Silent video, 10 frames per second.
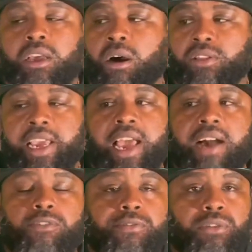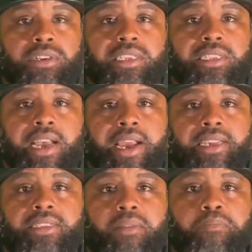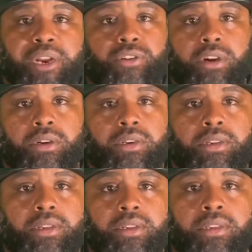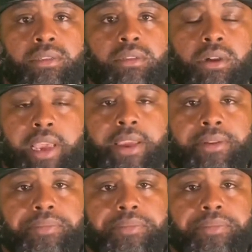All they have over on this side is a mirror, okay?